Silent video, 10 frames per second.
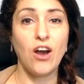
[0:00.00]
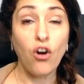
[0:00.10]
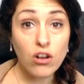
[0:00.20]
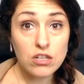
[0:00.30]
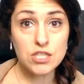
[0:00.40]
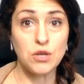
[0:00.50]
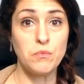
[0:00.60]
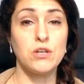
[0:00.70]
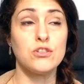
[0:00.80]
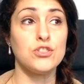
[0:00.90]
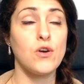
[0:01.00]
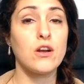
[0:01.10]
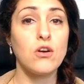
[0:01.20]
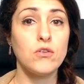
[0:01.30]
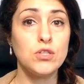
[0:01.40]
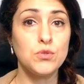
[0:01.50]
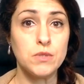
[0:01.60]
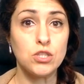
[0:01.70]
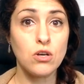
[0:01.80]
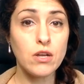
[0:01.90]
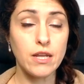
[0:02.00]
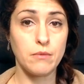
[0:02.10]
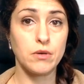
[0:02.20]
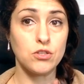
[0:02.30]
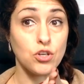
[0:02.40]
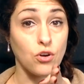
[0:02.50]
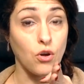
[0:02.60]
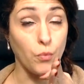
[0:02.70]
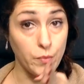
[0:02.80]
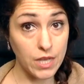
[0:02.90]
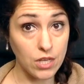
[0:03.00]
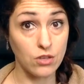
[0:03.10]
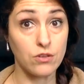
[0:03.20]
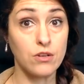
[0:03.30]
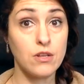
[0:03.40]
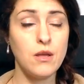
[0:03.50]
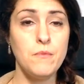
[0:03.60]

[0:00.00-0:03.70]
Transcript: Also, because you are going to be talking about your opinion,